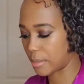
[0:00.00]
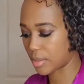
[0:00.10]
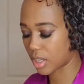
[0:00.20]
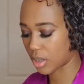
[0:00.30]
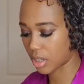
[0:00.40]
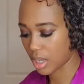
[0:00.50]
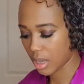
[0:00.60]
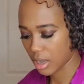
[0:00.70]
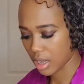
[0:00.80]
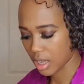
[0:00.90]
So
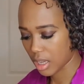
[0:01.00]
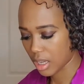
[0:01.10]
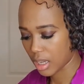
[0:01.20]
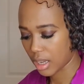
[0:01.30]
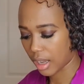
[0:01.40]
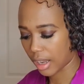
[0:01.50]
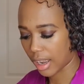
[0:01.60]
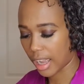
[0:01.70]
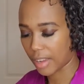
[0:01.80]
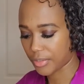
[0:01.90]

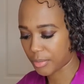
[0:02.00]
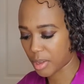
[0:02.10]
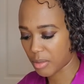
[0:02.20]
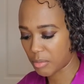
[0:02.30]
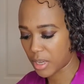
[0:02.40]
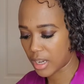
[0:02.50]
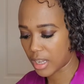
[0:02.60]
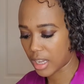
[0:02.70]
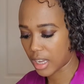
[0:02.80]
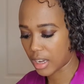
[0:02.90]
I've been
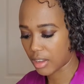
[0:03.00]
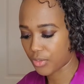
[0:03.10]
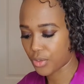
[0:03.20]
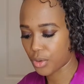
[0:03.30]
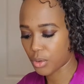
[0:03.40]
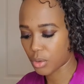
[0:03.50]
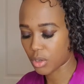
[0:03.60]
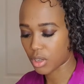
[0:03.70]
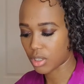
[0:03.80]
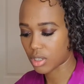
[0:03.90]
in a few
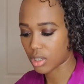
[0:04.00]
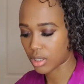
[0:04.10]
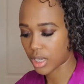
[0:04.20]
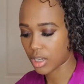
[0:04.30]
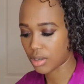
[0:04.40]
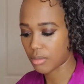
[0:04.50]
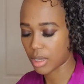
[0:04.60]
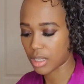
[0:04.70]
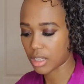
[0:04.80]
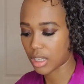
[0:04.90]
consultation
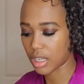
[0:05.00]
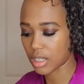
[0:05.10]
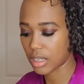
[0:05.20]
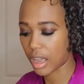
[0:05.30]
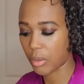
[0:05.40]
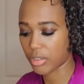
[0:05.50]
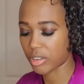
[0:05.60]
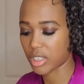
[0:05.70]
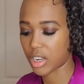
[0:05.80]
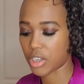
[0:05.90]
meetings, like with
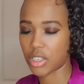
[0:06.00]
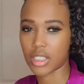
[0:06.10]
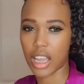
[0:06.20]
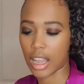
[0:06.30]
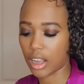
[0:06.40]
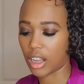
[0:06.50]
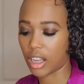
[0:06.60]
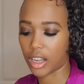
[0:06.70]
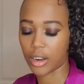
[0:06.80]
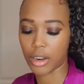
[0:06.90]
researchers that
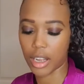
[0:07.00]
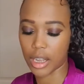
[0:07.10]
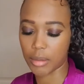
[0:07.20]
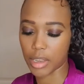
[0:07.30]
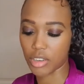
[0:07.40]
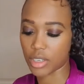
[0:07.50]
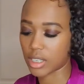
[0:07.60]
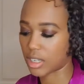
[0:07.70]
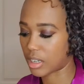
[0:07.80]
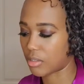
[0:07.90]
are
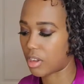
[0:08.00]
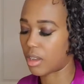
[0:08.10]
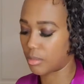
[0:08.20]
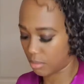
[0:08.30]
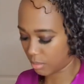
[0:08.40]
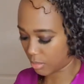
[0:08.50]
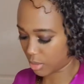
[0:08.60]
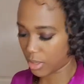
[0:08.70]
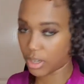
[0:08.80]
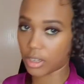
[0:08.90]
interested in
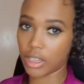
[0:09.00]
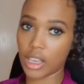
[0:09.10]
doing